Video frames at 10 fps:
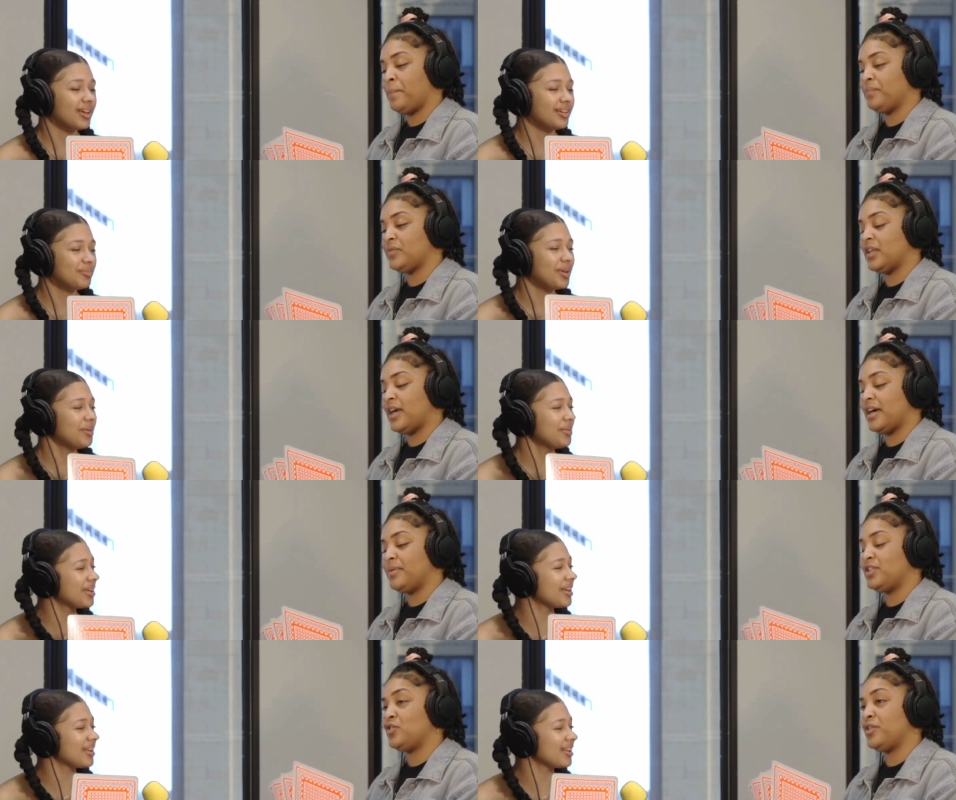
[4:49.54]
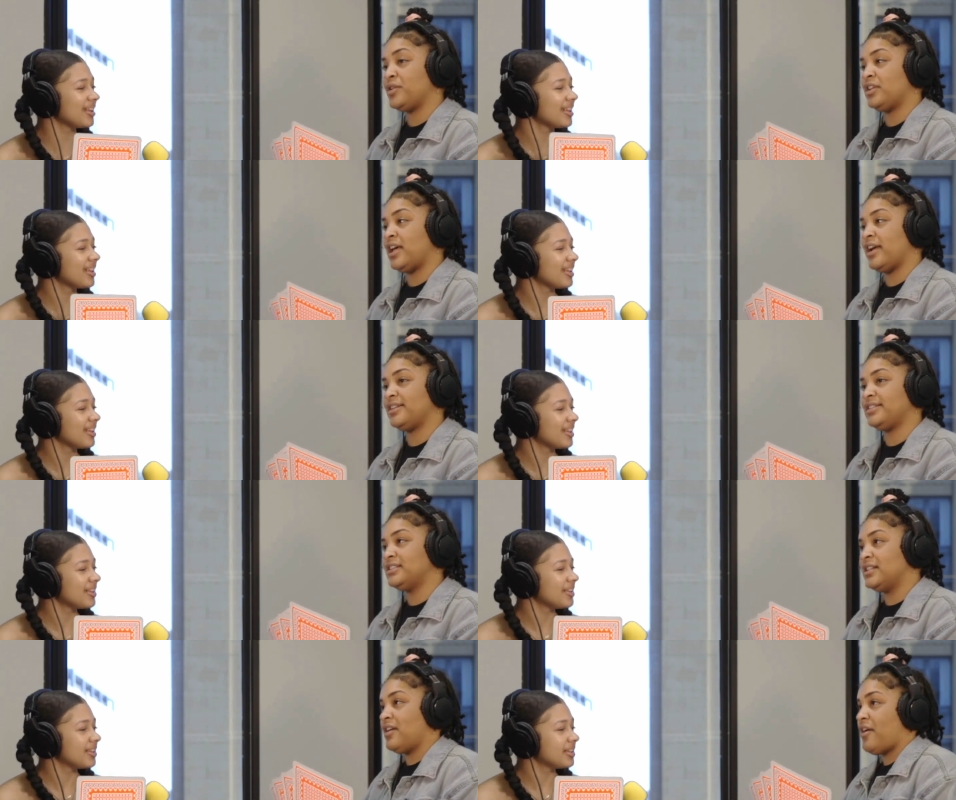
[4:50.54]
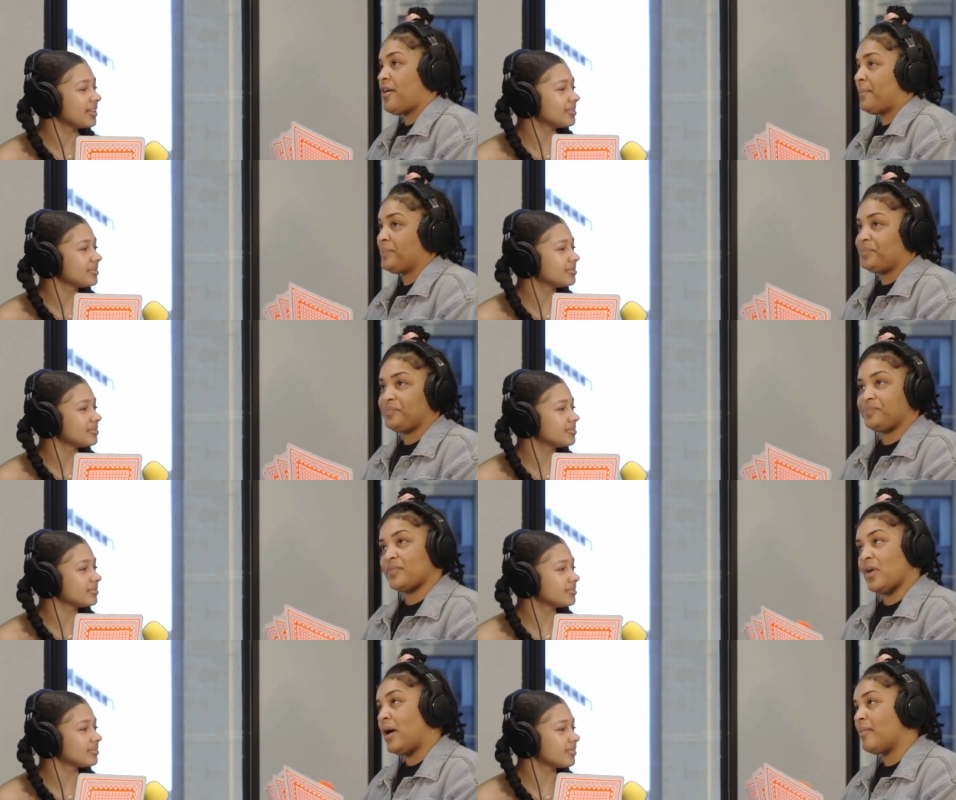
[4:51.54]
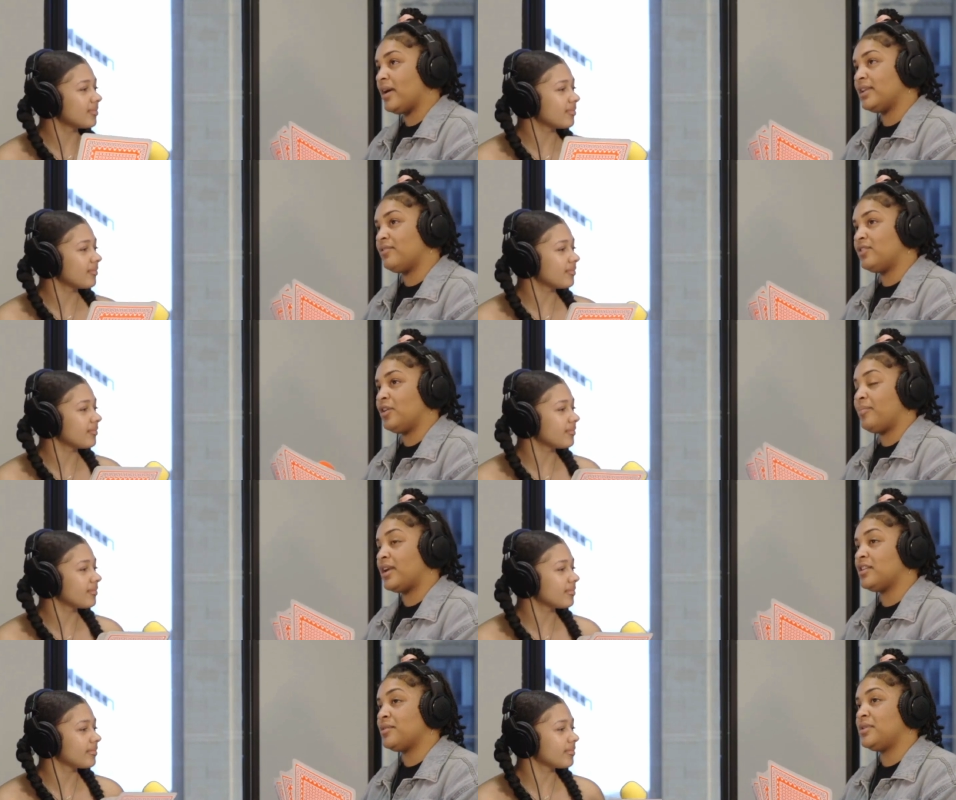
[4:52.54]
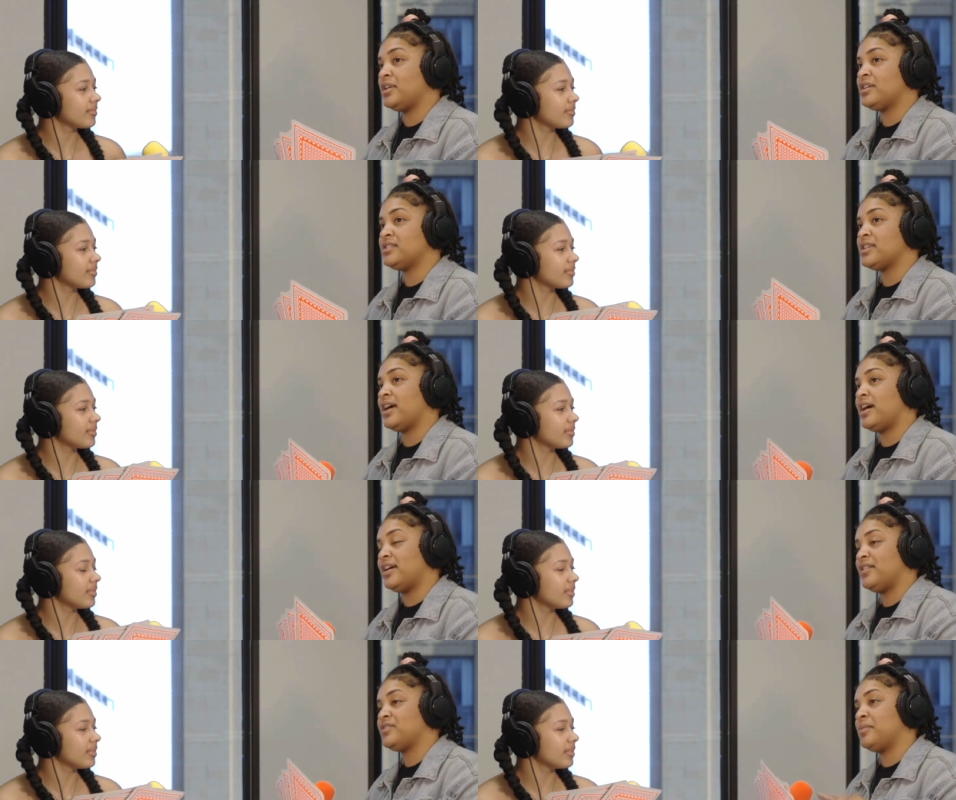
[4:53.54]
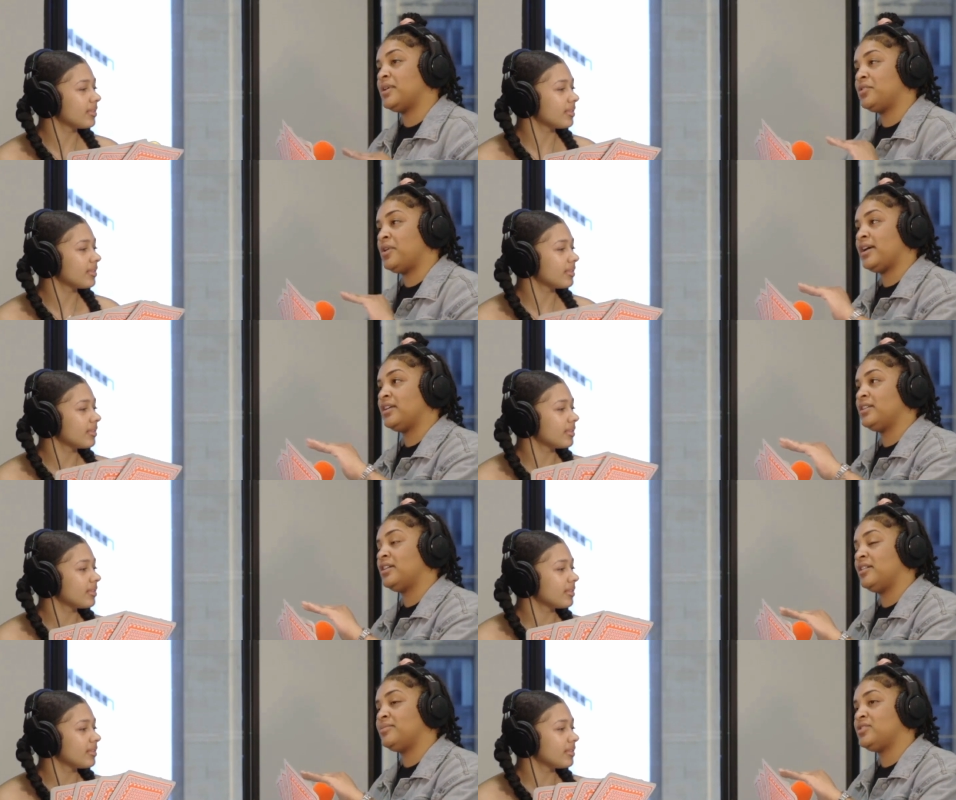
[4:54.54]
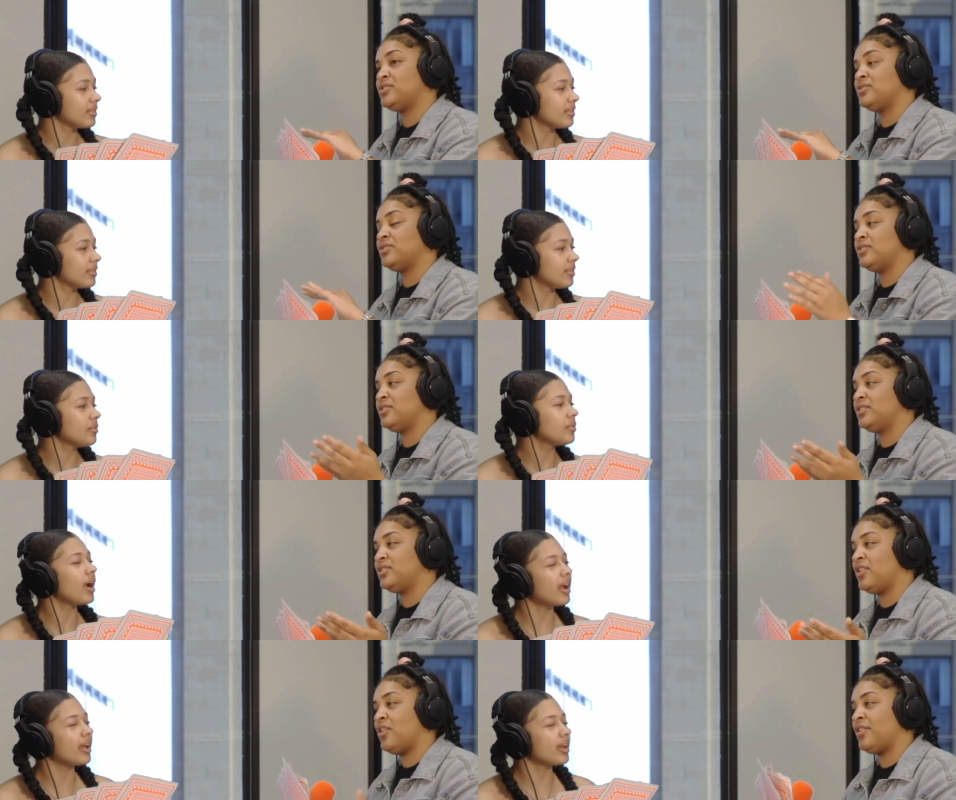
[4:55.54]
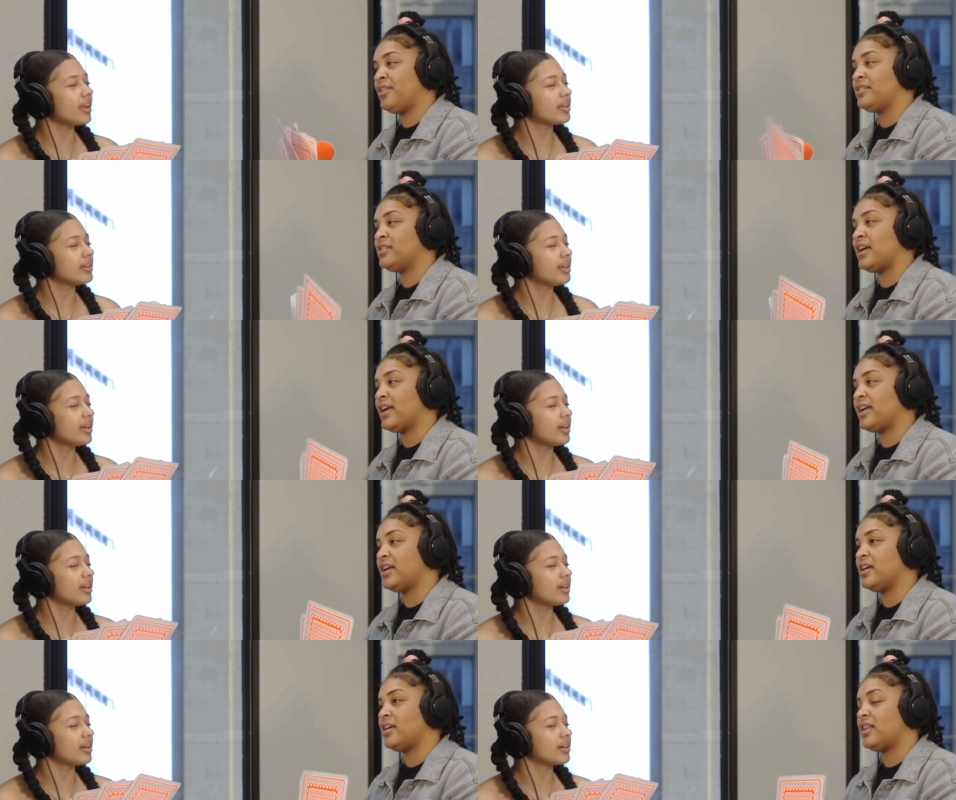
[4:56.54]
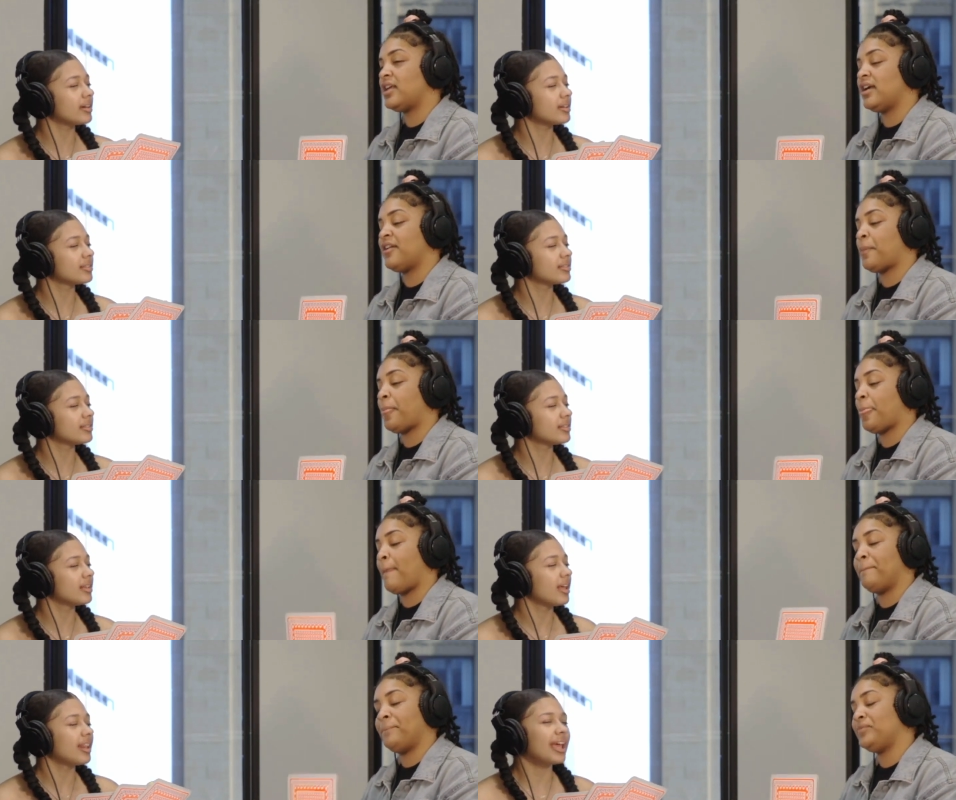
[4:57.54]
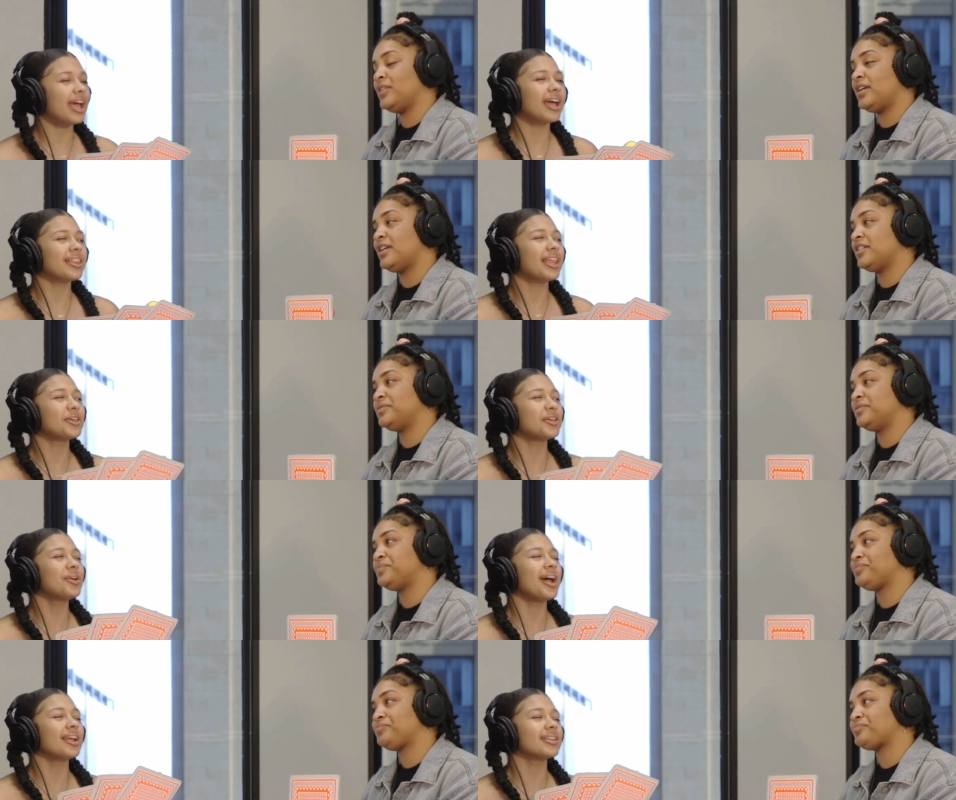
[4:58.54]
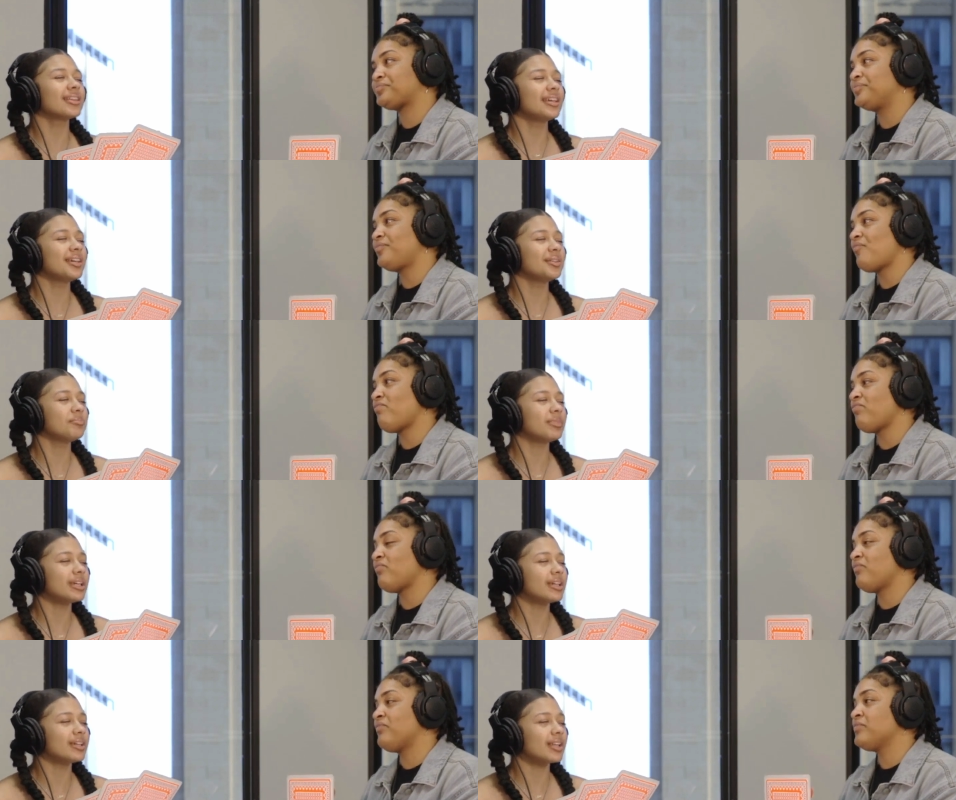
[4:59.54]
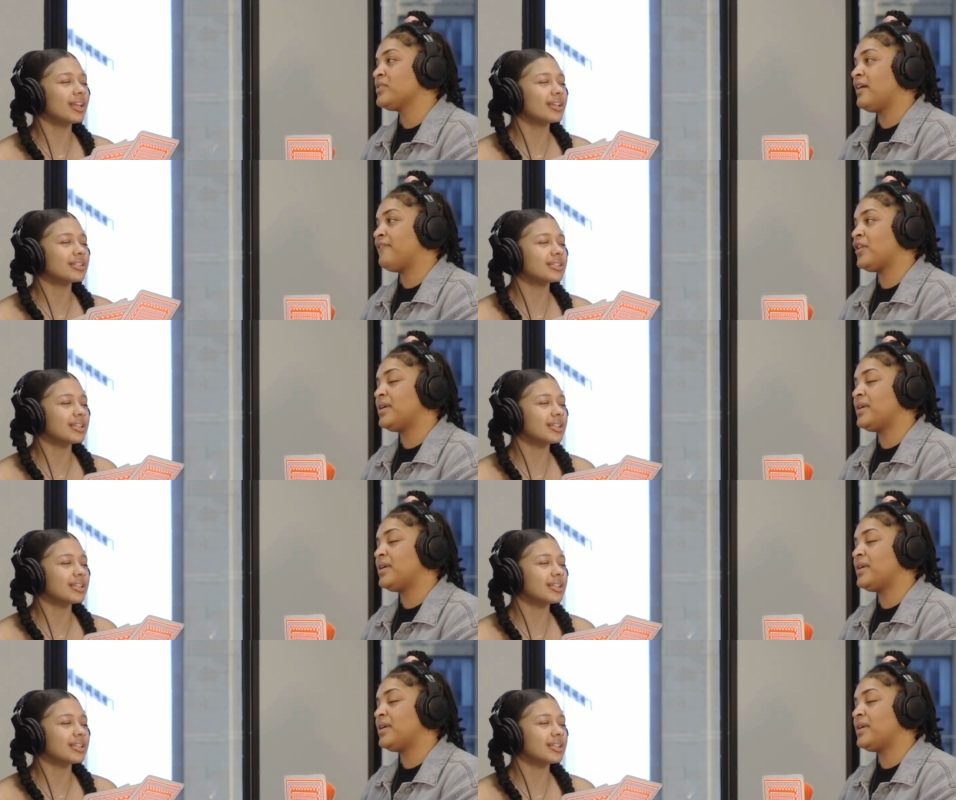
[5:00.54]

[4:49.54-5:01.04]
Speaker 1: Period. Gotta be doing like on my level or better than me because I gotta have somebody who I can look
Speaker 2: up to. right. Know? Yeah. I can't like like, like you gotta lead me in a for sense. me